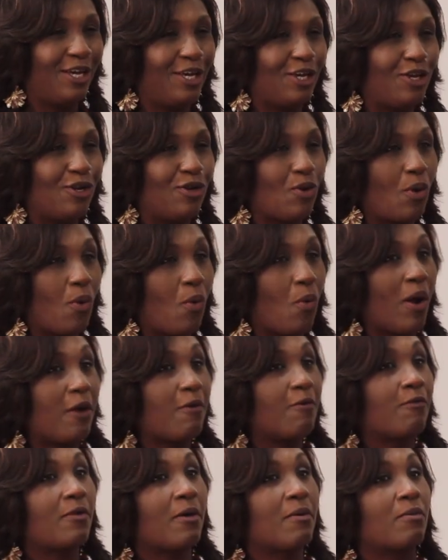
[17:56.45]
Mm. You know,
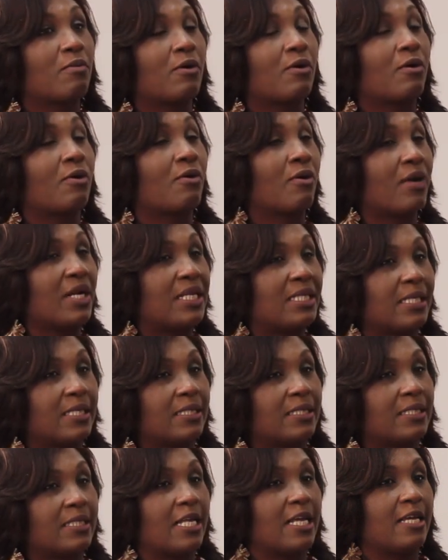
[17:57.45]
one of the
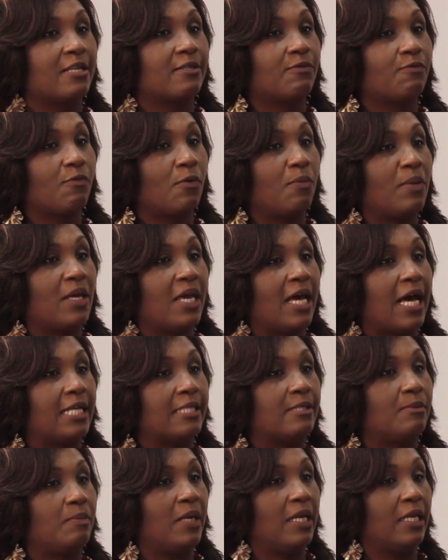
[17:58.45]
greatest things for me
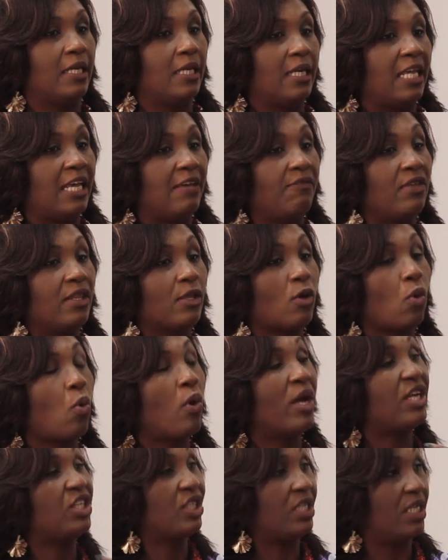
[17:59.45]
has been even
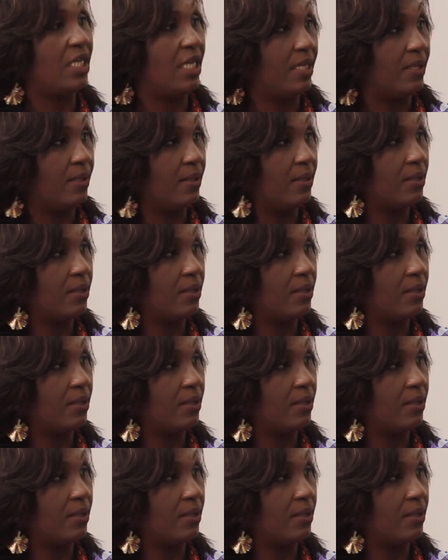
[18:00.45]
questioning,